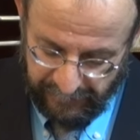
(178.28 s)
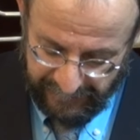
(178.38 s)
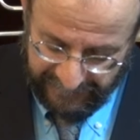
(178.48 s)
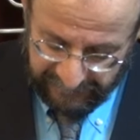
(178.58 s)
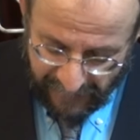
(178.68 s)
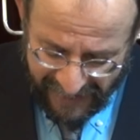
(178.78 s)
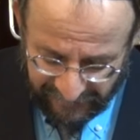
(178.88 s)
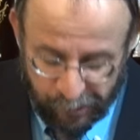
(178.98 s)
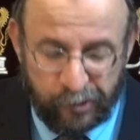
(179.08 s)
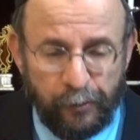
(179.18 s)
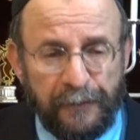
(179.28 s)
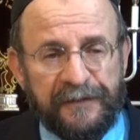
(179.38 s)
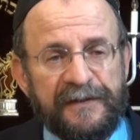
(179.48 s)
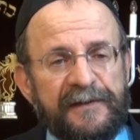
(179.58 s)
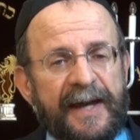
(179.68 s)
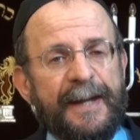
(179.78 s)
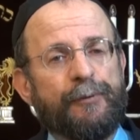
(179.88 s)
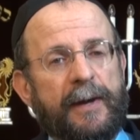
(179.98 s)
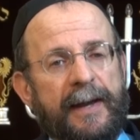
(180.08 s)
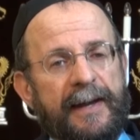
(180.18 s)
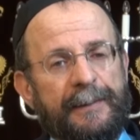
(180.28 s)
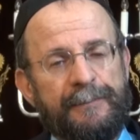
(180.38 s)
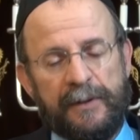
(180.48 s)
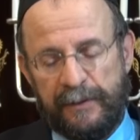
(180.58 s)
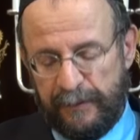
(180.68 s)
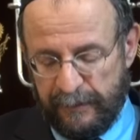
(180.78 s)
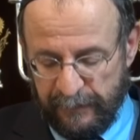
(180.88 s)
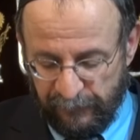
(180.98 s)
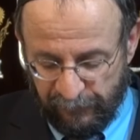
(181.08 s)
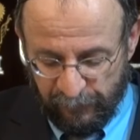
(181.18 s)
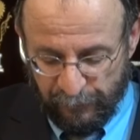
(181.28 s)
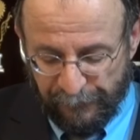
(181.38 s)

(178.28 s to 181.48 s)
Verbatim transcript: And God chooses Abraham to